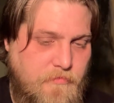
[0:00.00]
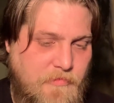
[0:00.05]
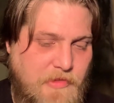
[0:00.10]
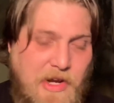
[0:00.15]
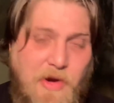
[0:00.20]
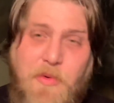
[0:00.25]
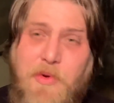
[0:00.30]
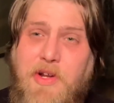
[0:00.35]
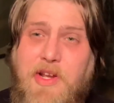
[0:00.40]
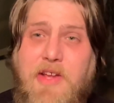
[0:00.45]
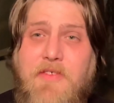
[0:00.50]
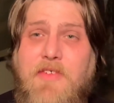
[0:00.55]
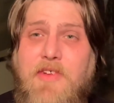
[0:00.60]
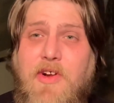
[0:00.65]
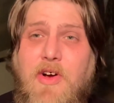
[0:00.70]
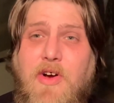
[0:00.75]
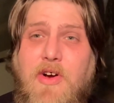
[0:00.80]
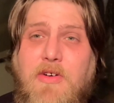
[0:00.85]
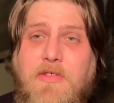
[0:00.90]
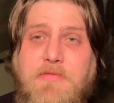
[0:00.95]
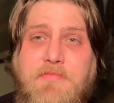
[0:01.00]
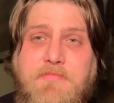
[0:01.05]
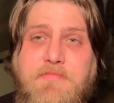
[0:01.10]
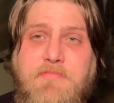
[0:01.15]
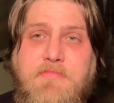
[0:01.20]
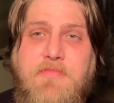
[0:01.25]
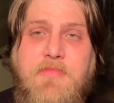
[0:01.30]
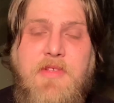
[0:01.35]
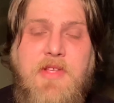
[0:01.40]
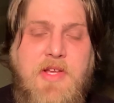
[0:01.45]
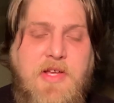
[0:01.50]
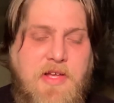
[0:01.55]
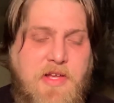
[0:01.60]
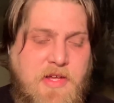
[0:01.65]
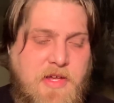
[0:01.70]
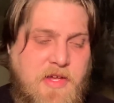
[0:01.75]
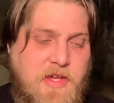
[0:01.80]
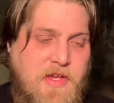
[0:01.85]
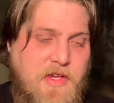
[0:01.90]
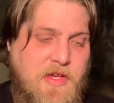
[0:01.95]
I want to give it all.
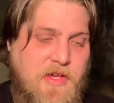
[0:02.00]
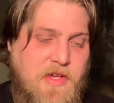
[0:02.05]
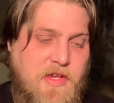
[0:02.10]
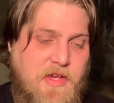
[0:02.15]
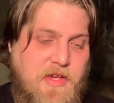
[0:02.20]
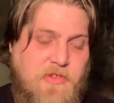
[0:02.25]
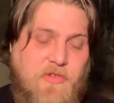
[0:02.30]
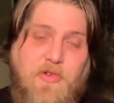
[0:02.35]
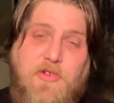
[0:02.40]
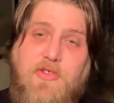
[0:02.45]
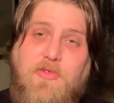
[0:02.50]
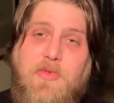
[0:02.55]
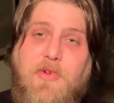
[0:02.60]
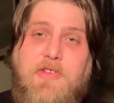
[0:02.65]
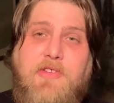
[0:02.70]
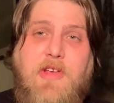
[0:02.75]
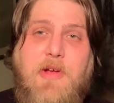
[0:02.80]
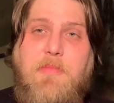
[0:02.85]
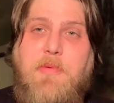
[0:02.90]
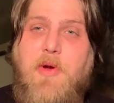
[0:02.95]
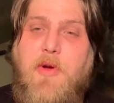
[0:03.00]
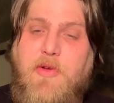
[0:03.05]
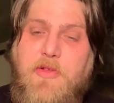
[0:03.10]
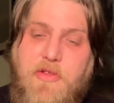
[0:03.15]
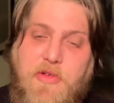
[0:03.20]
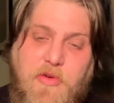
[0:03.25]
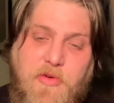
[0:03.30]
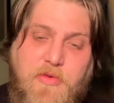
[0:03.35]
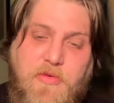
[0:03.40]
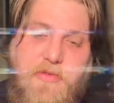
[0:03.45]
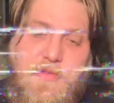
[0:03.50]
And so I just want to say a prayer with you,